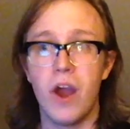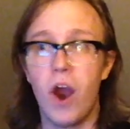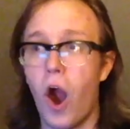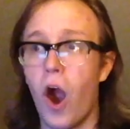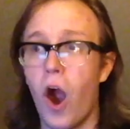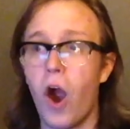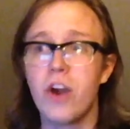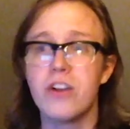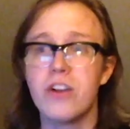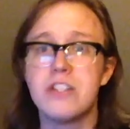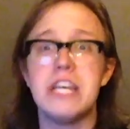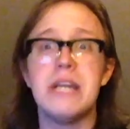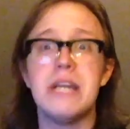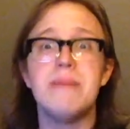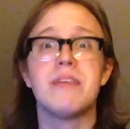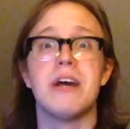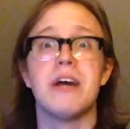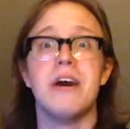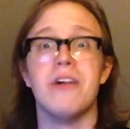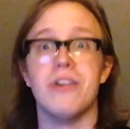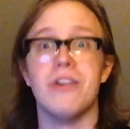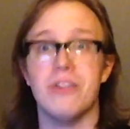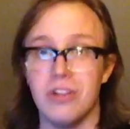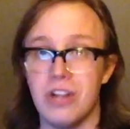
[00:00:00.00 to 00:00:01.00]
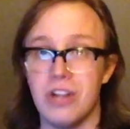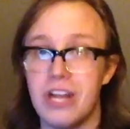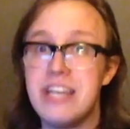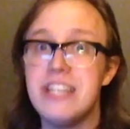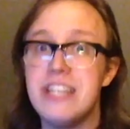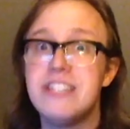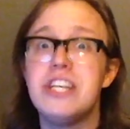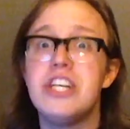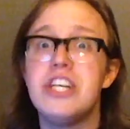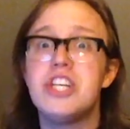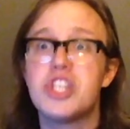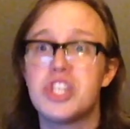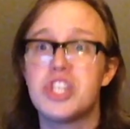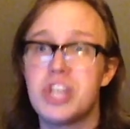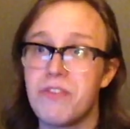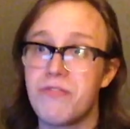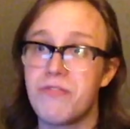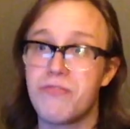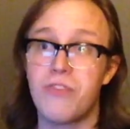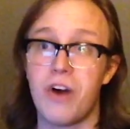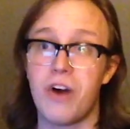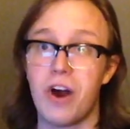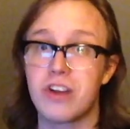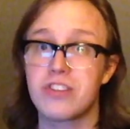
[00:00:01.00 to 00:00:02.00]
are deemed lazy
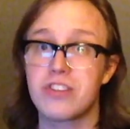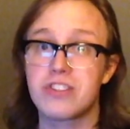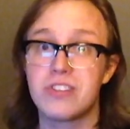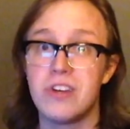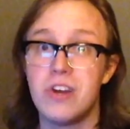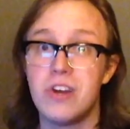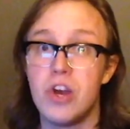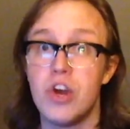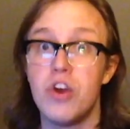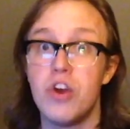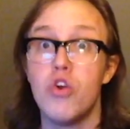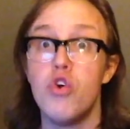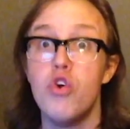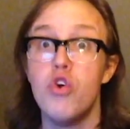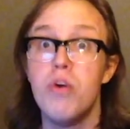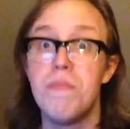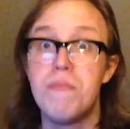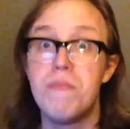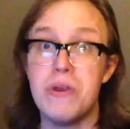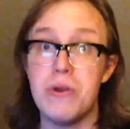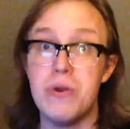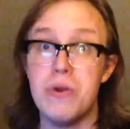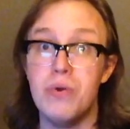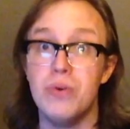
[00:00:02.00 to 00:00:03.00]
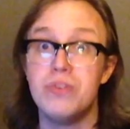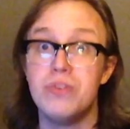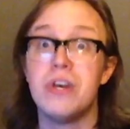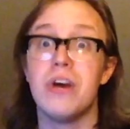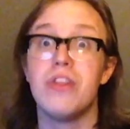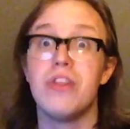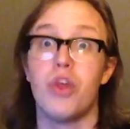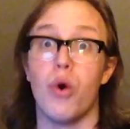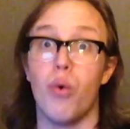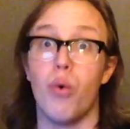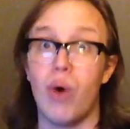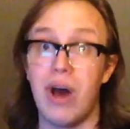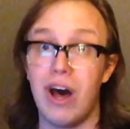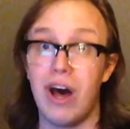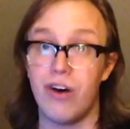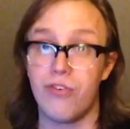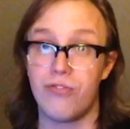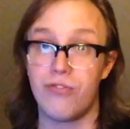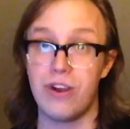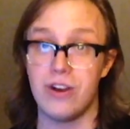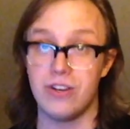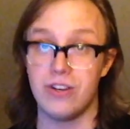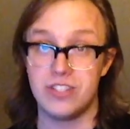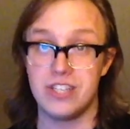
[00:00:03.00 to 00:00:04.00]
shitfucks who abuse the
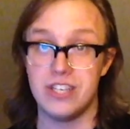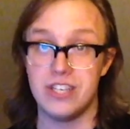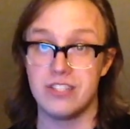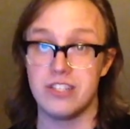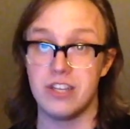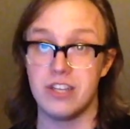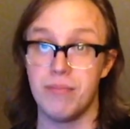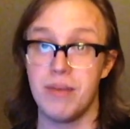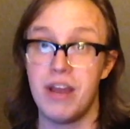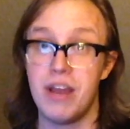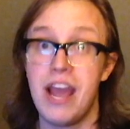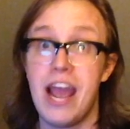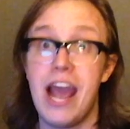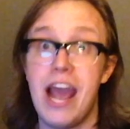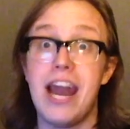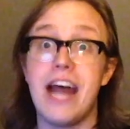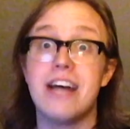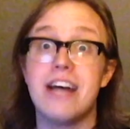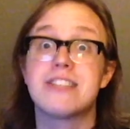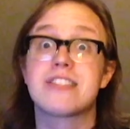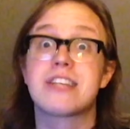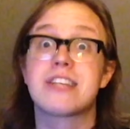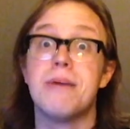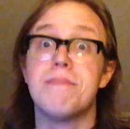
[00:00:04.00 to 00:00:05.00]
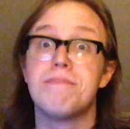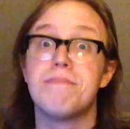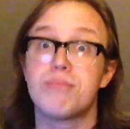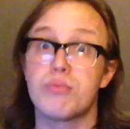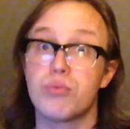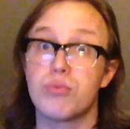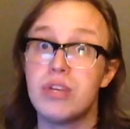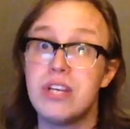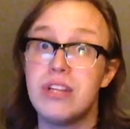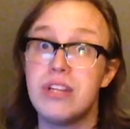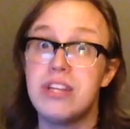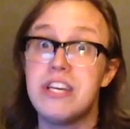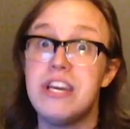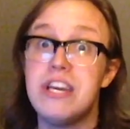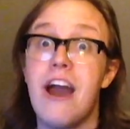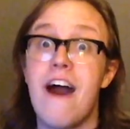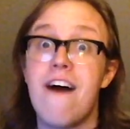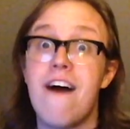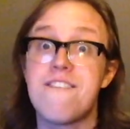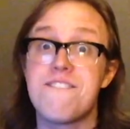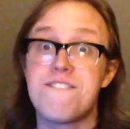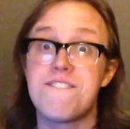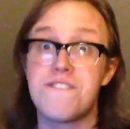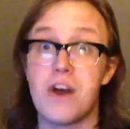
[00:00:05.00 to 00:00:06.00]
welfare system. And that is completely
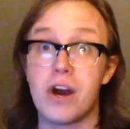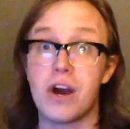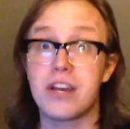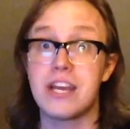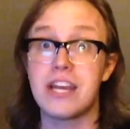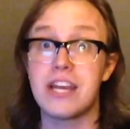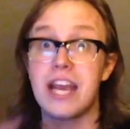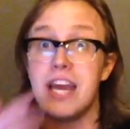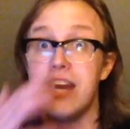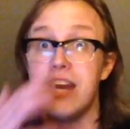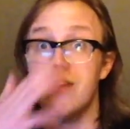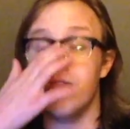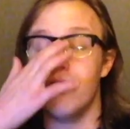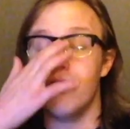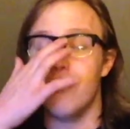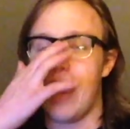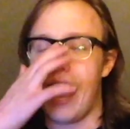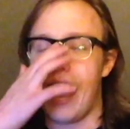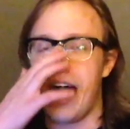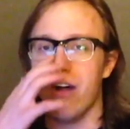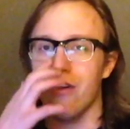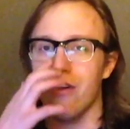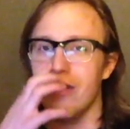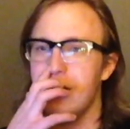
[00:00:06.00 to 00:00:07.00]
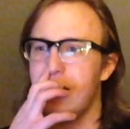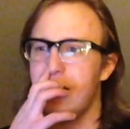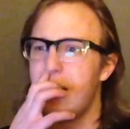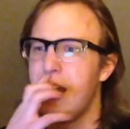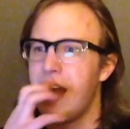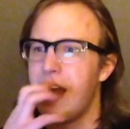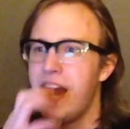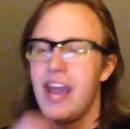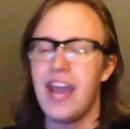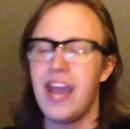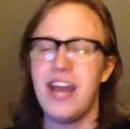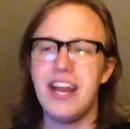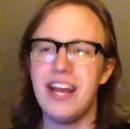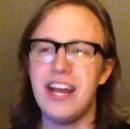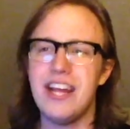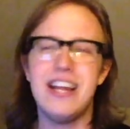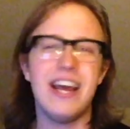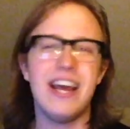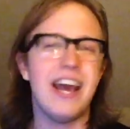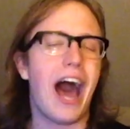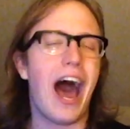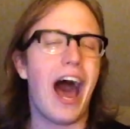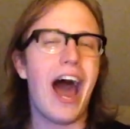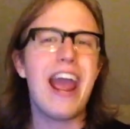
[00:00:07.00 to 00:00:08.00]
fucking invalid.
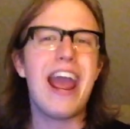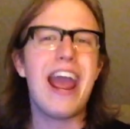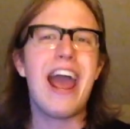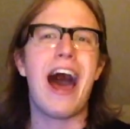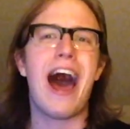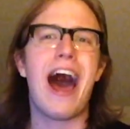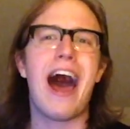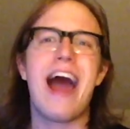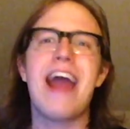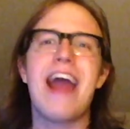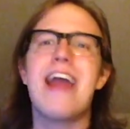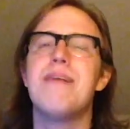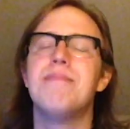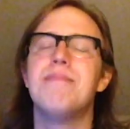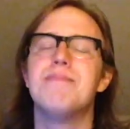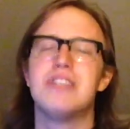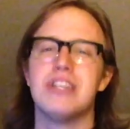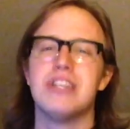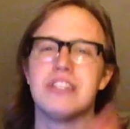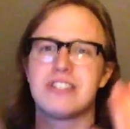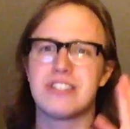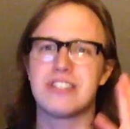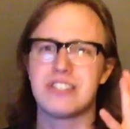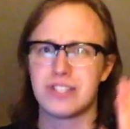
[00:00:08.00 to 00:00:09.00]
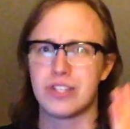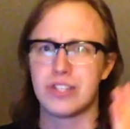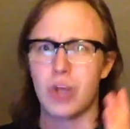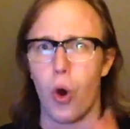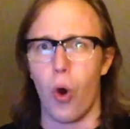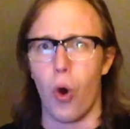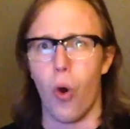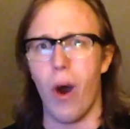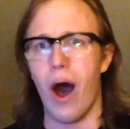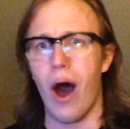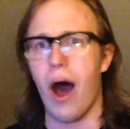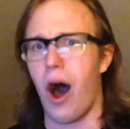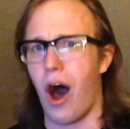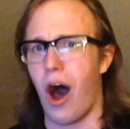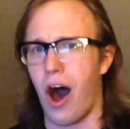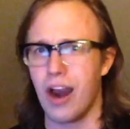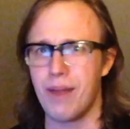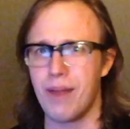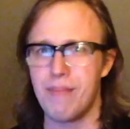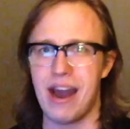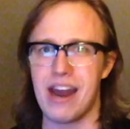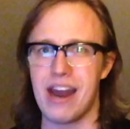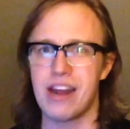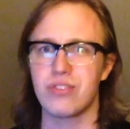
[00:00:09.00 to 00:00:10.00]
I am just so
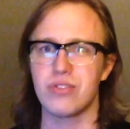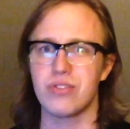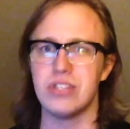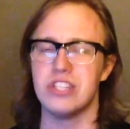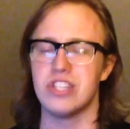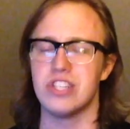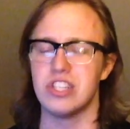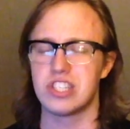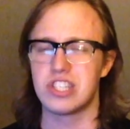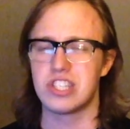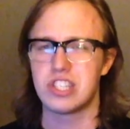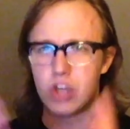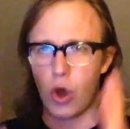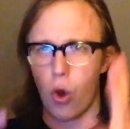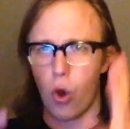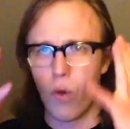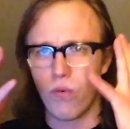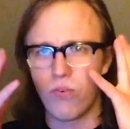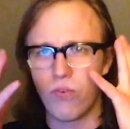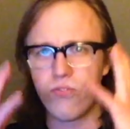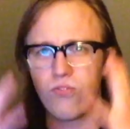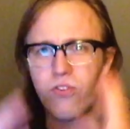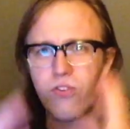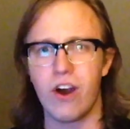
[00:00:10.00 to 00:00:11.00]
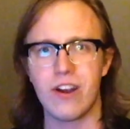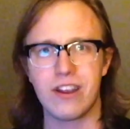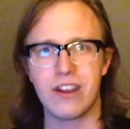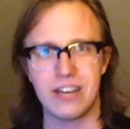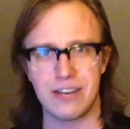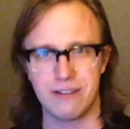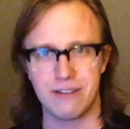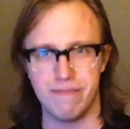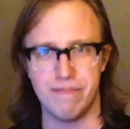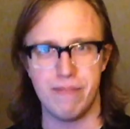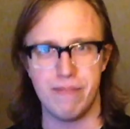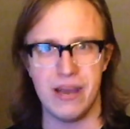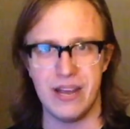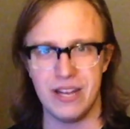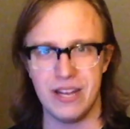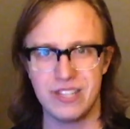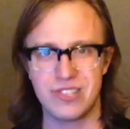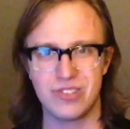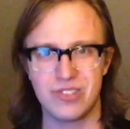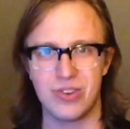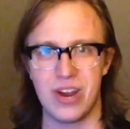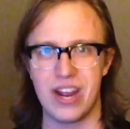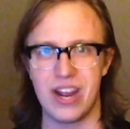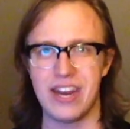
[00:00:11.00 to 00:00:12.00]
automatically just so fucking
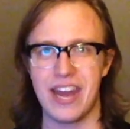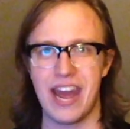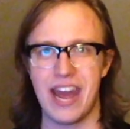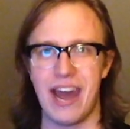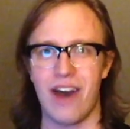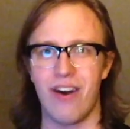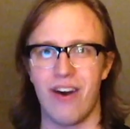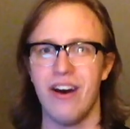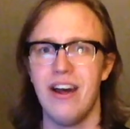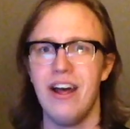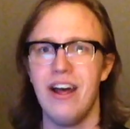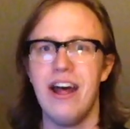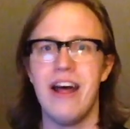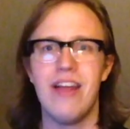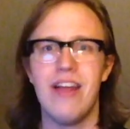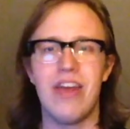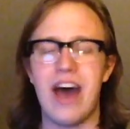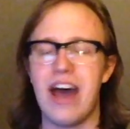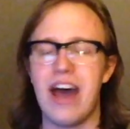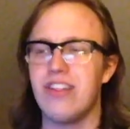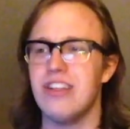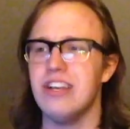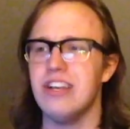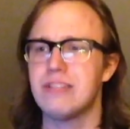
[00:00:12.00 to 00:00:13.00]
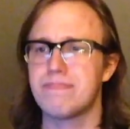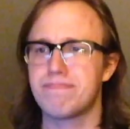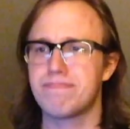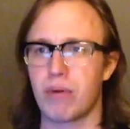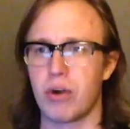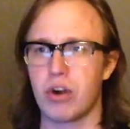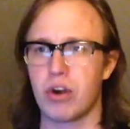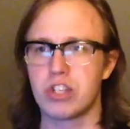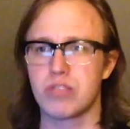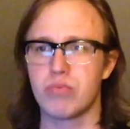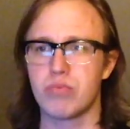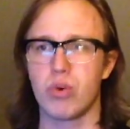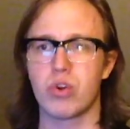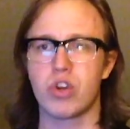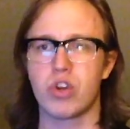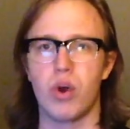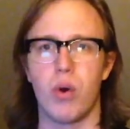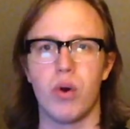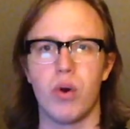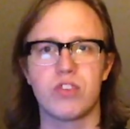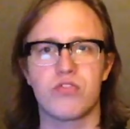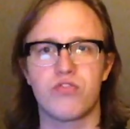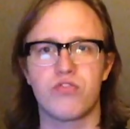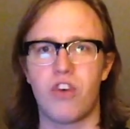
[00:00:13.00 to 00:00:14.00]
pissed right now that this person will
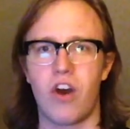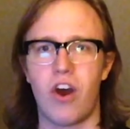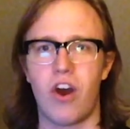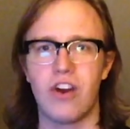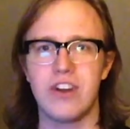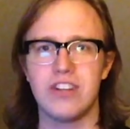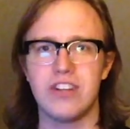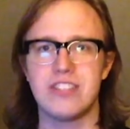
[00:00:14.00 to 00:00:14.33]
go as far